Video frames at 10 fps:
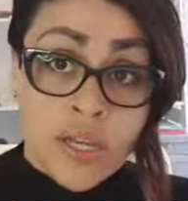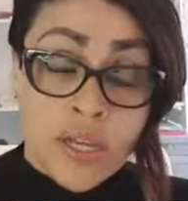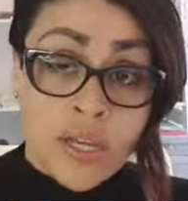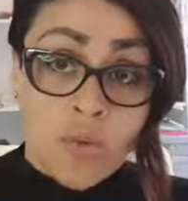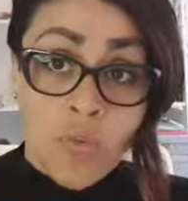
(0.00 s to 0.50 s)

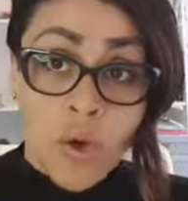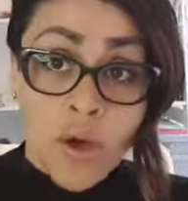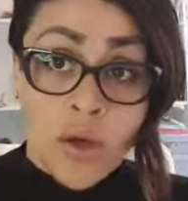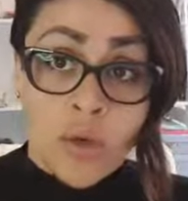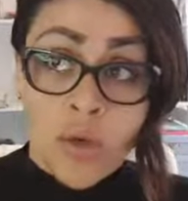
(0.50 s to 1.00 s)
in
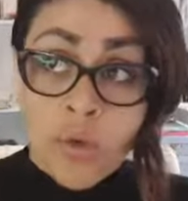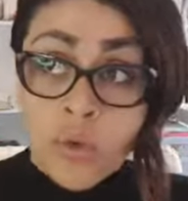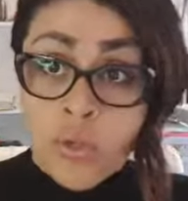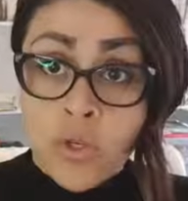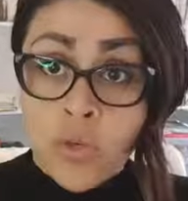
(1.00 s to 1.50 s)
what
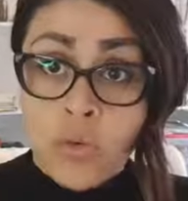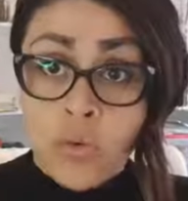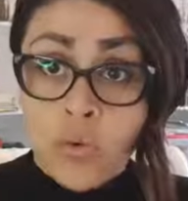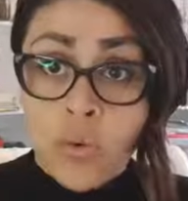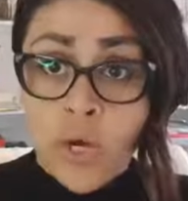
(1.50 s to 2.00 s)
looked
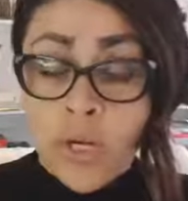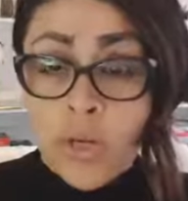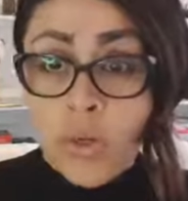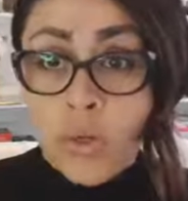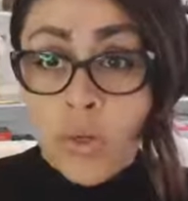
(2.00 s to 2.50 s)
good, what
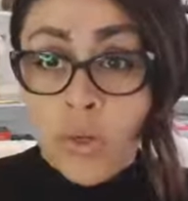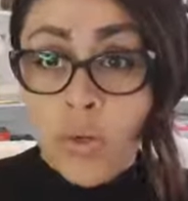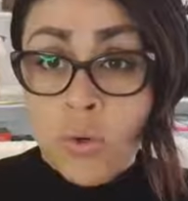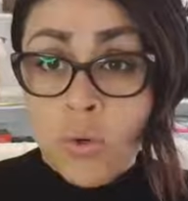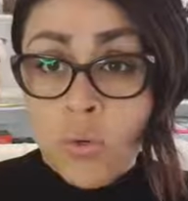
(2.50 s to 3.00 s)
looked cool,